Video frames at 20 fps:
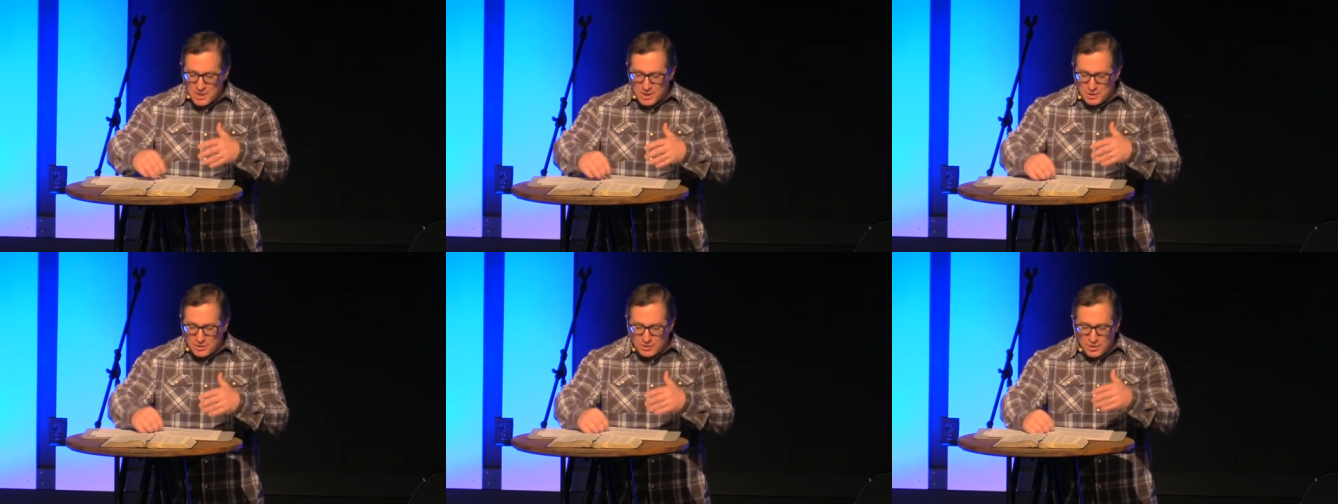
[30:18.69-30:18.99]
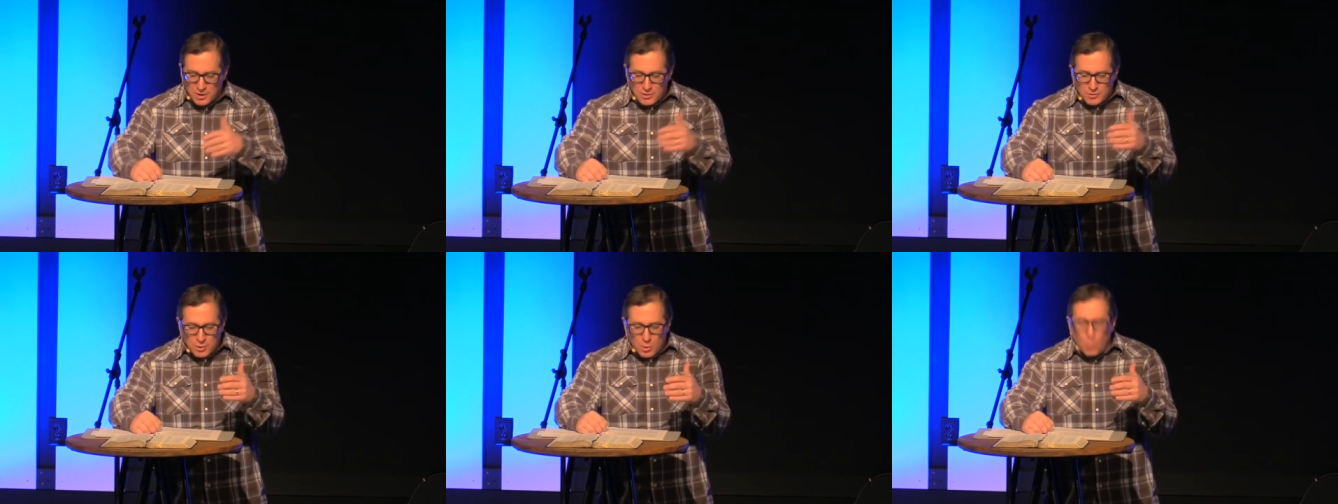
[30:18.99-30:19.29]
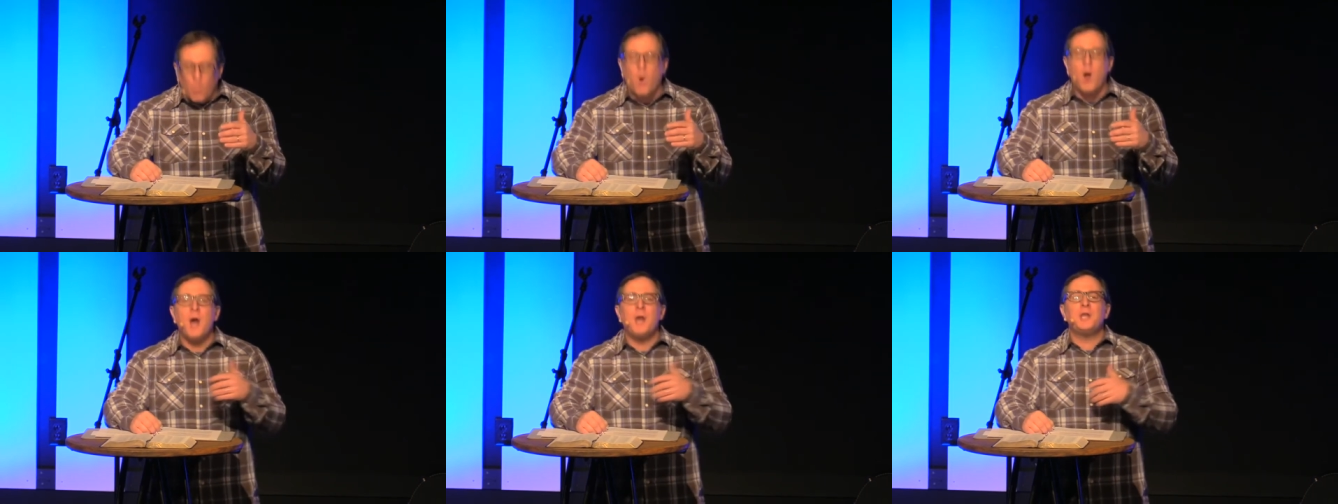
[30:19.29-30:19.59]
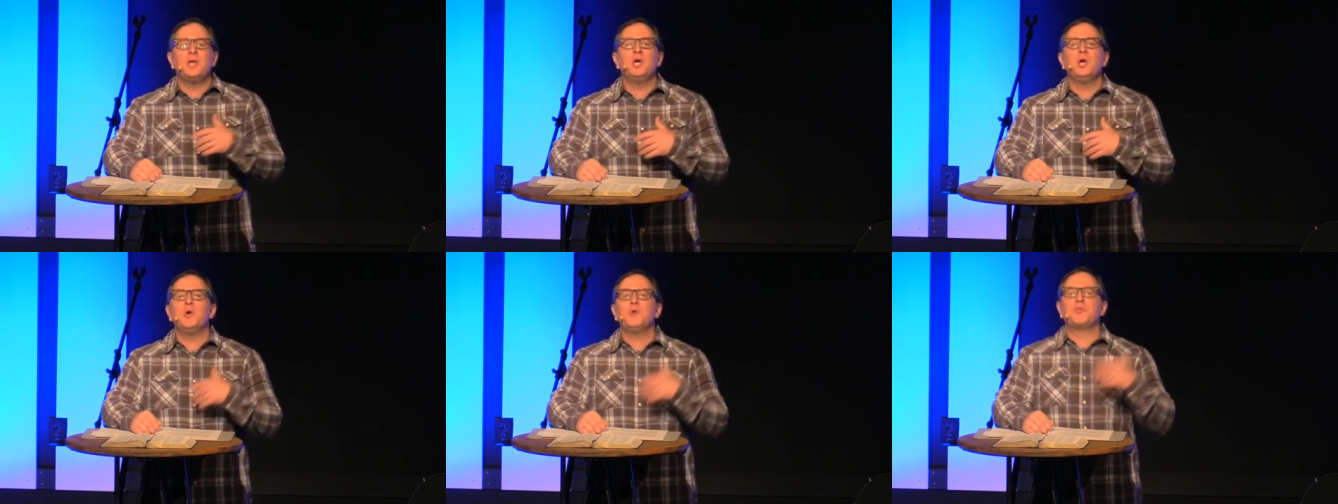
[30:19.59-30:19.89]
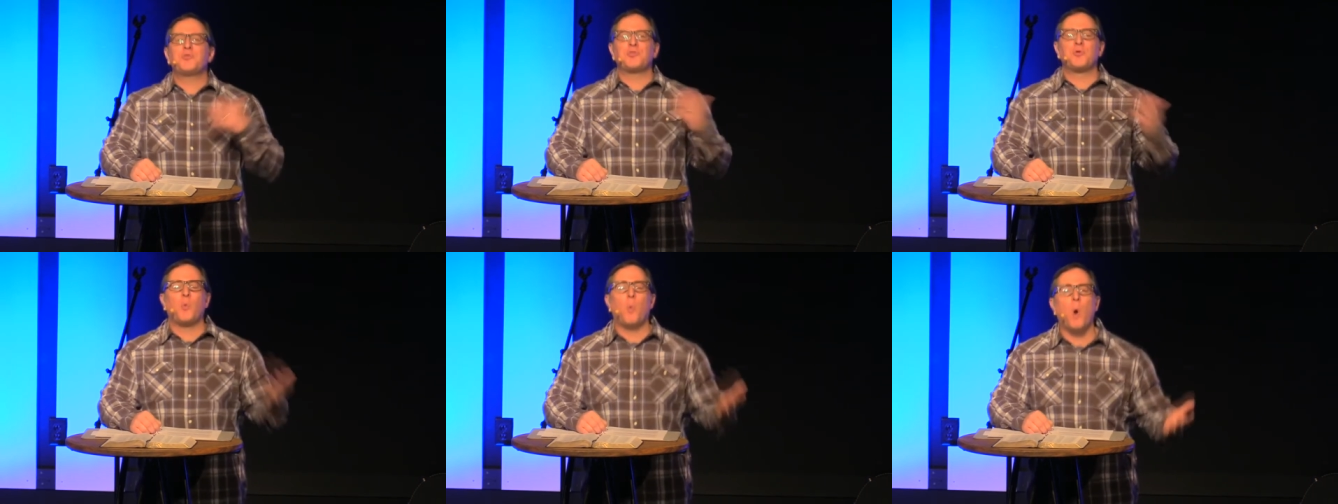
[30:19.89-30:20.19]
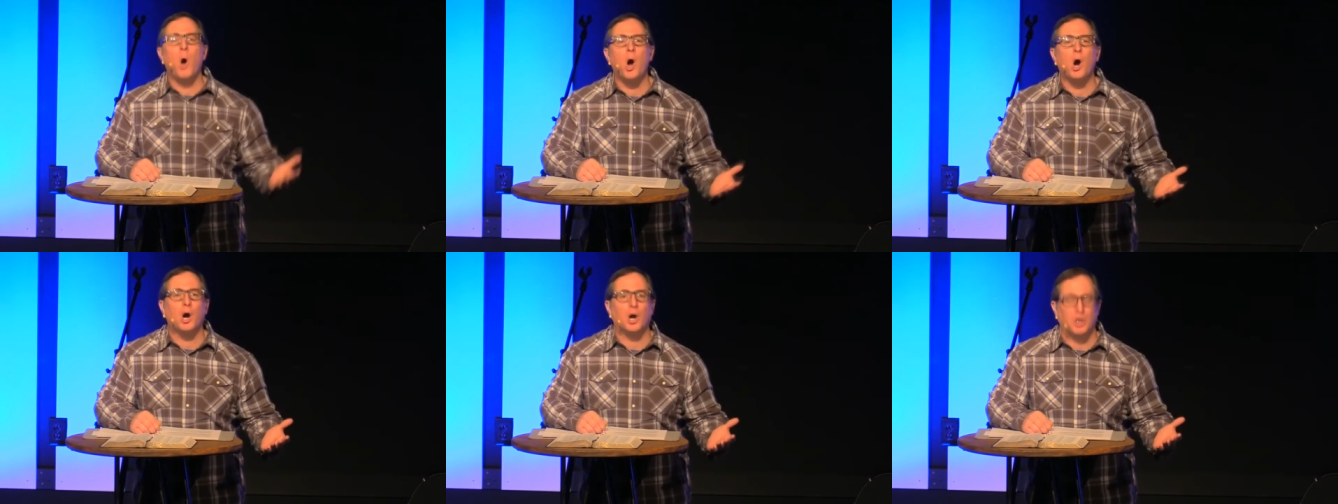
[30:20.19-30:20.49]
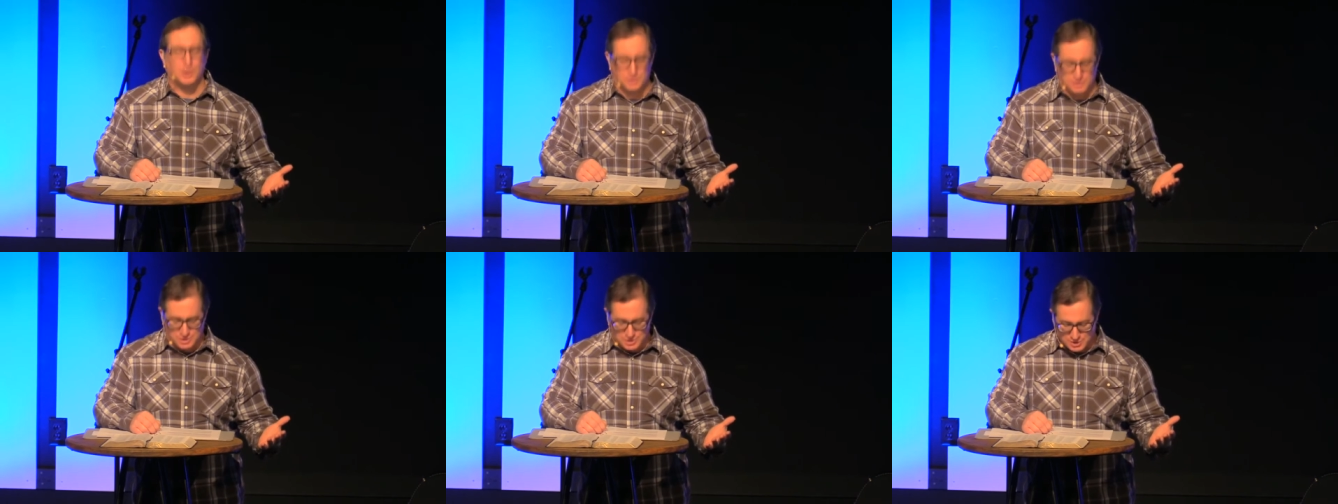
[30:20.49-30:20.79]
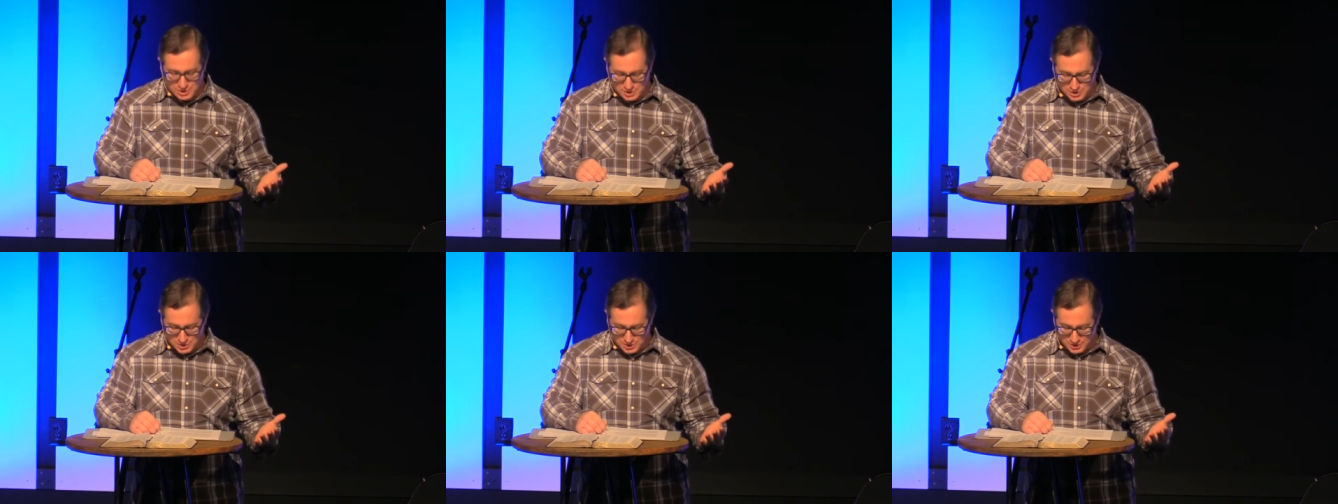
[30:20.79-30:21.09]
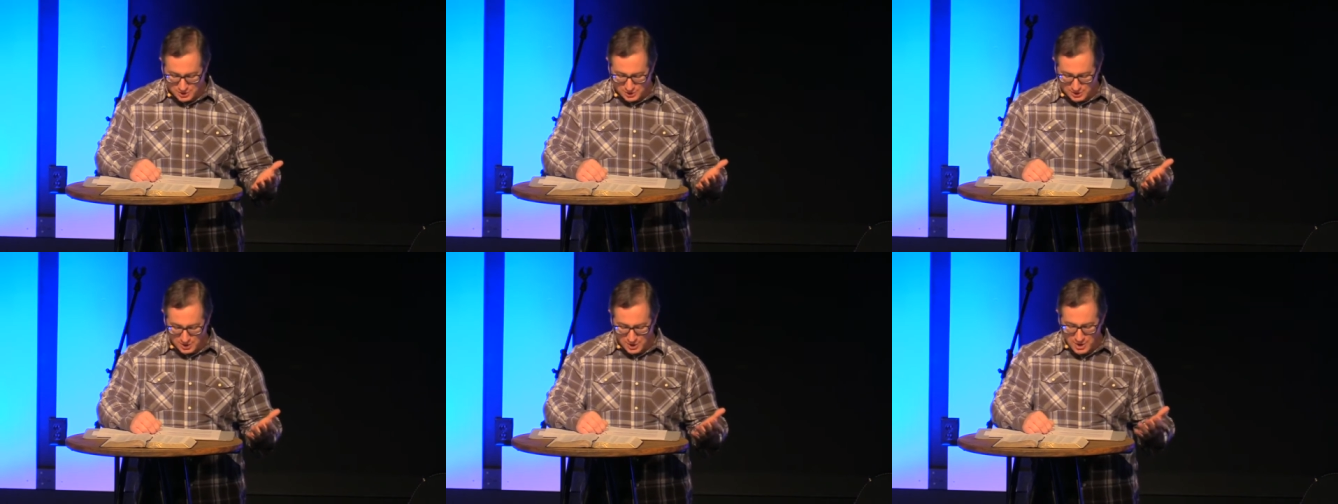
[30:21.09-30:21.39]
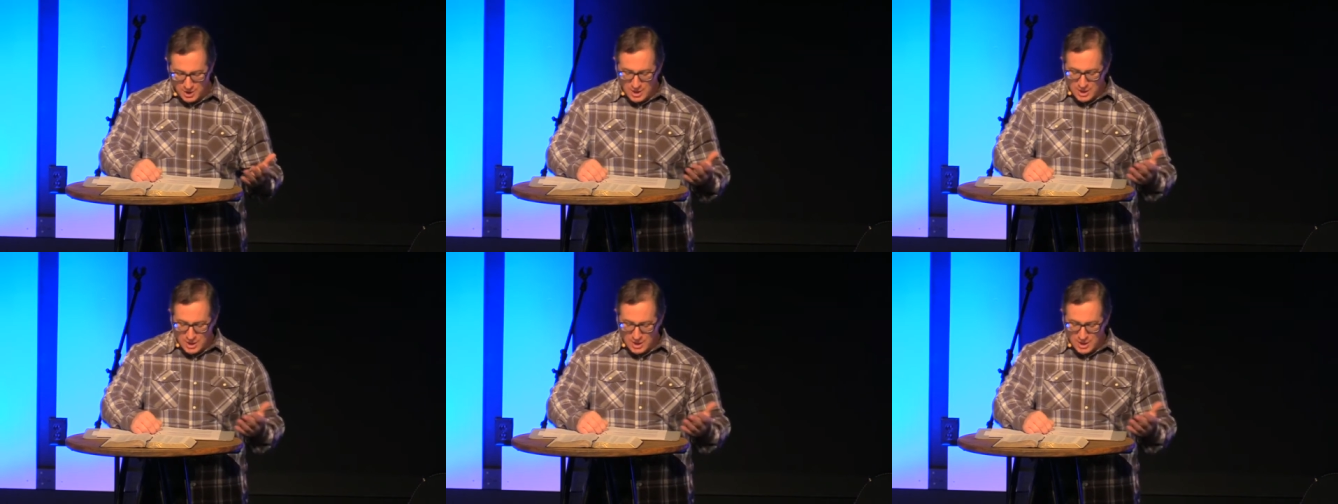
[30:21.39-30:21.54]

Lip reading: the one who thwarts,